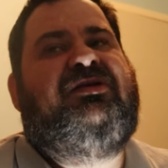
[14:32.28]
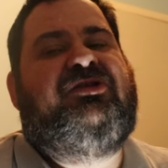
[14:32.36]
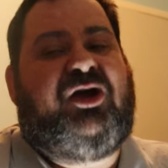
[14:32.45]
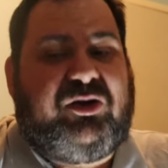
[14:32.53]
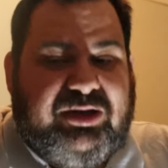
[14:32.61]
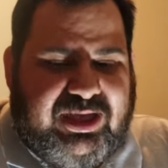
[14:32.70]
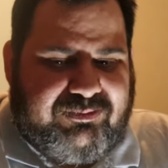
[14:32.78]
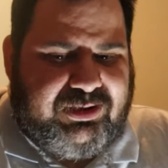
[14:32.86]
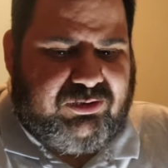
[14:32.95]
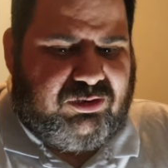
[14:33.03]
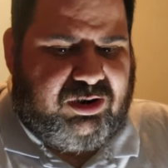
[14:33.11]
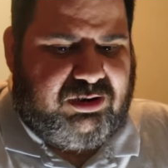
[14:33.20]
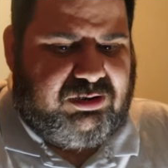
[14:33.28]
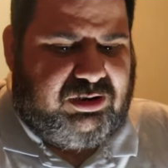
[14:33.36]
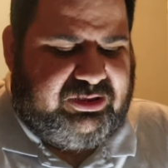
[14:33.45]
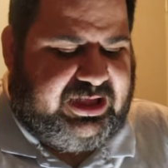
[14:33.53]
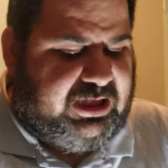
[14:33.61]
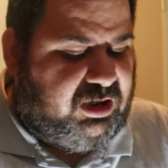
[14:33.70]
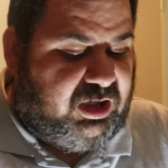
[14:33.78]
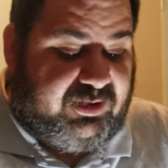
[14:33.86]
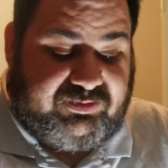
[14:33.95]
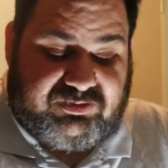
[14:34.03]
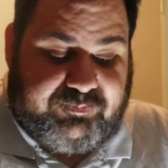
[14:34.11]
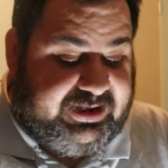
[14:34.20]
Don't get me wrong, their
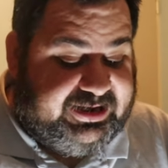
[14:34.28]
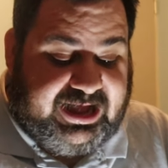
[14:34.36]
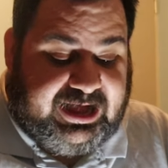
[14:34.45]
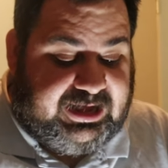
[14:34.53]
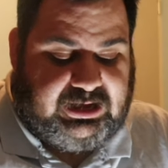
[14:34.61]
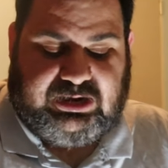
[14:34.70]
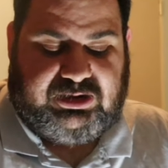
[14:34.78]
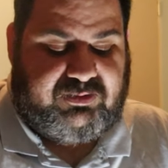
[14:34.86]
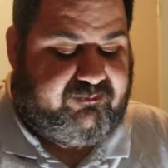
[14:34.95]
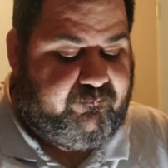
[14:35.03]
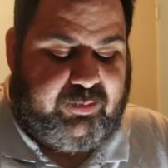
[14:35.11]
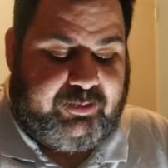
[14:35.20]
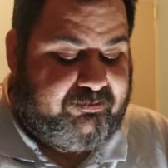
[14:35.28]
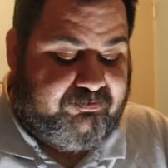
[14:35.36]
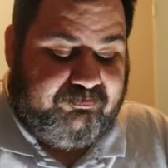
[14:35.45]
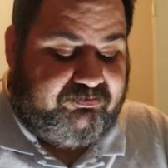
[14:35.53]
lives have been hard, but